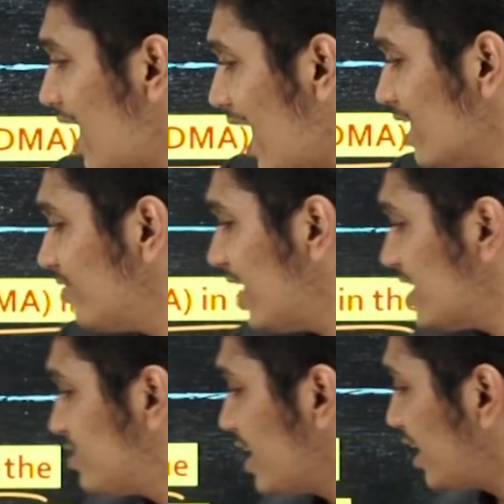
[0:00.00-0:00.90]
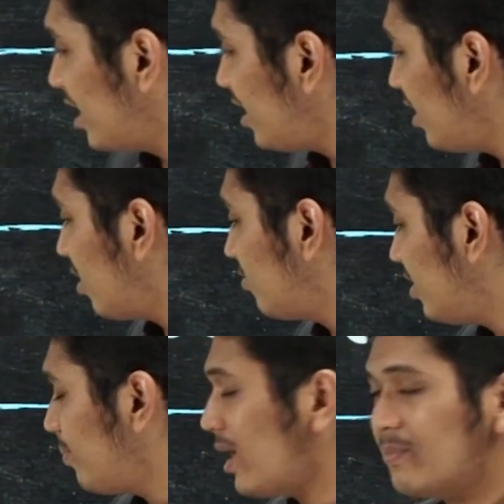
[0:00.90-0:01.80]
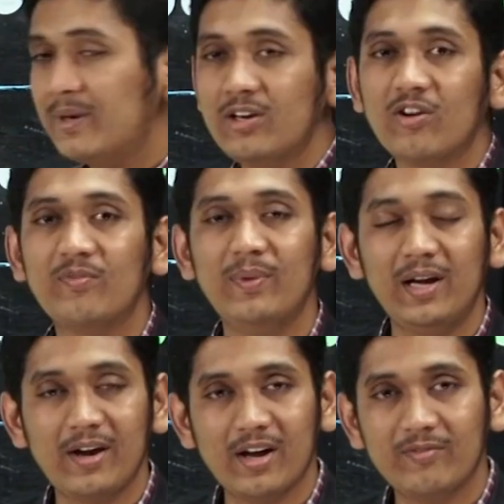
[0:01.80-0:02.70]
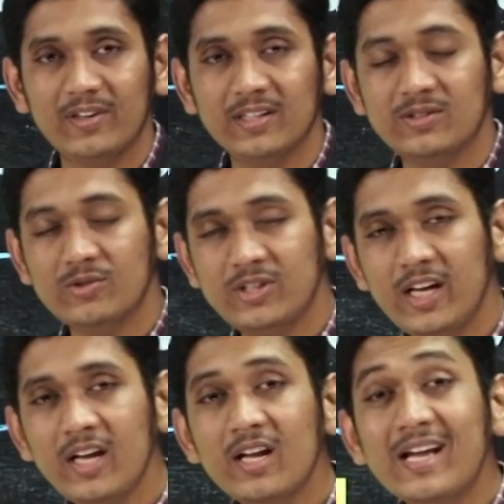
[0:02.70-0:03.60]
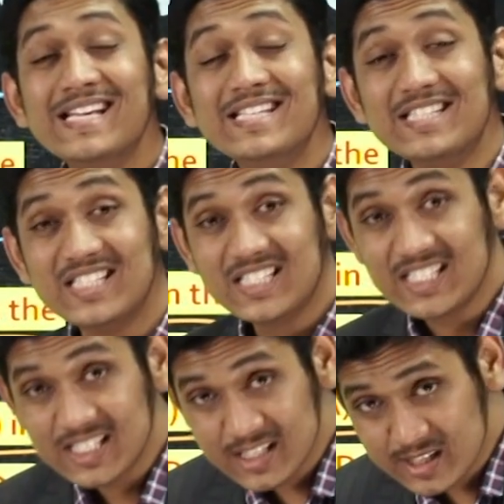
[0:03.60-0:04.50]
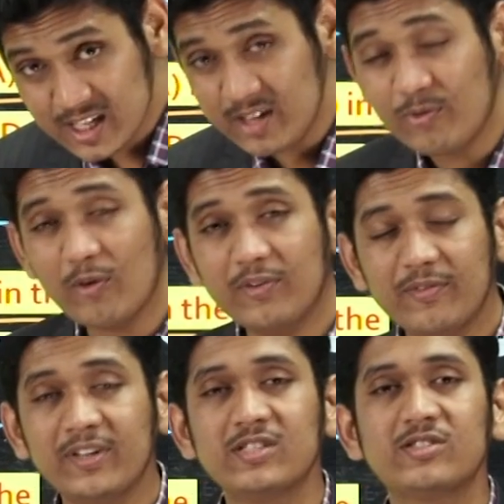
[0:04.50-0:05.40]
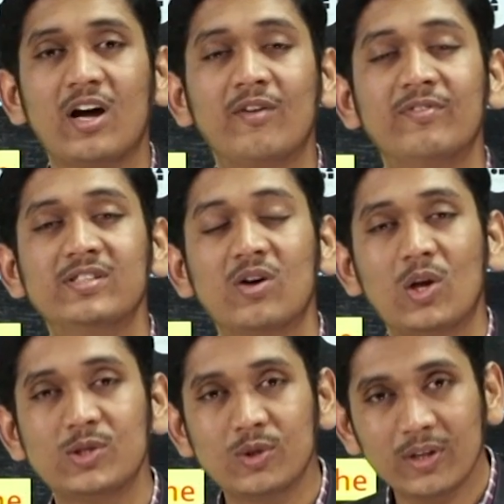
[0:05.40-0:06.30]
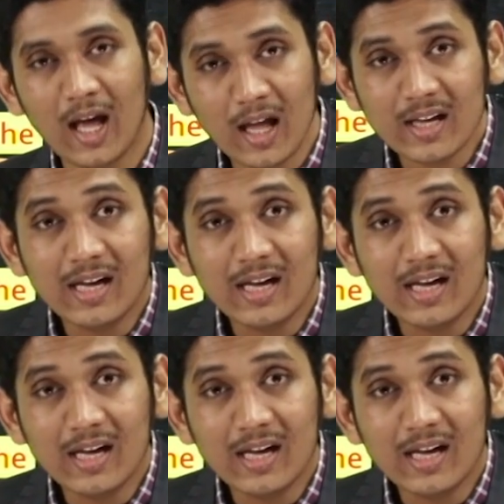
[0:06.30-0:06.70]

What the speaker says: as well as Secretary of Department of Military Affairs. You see, Chief of Defence Staff is also the